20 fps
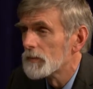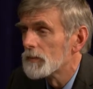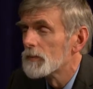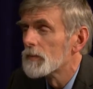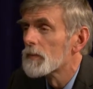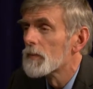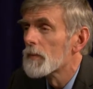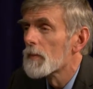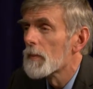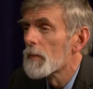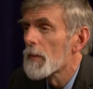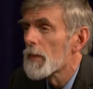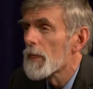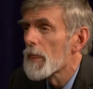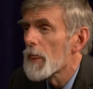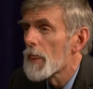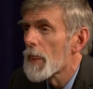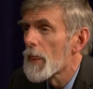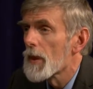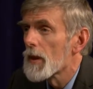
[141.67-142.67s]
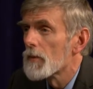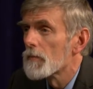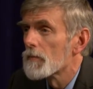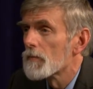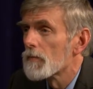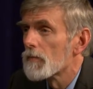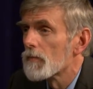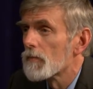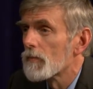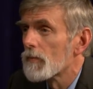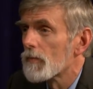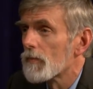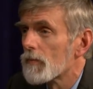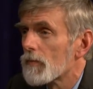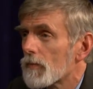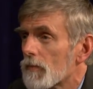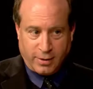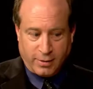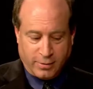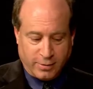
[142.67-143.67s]
Now, I know our own Jay Miller
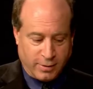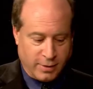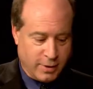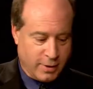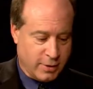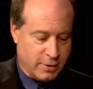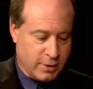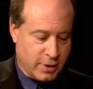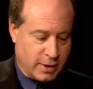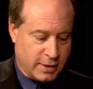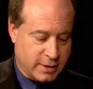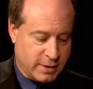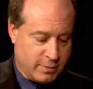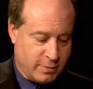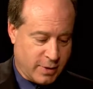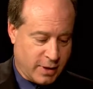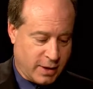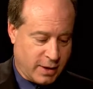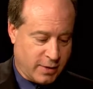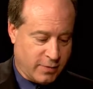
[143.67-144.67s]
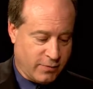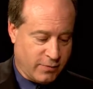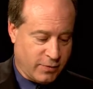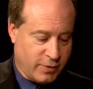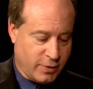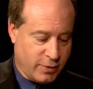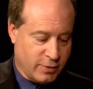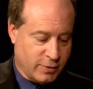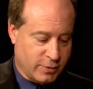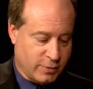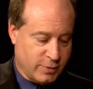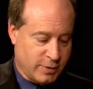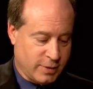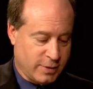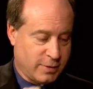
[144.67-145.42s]
here, not to be confused with